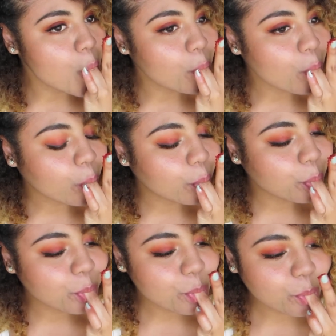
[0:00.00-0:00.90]

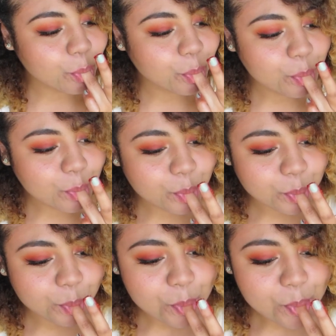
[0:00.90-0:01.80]

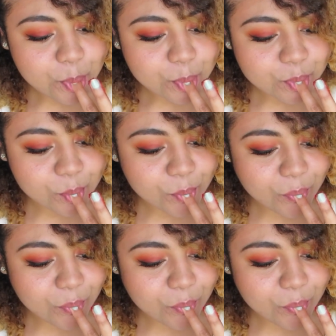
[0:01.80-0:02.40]
[no speech]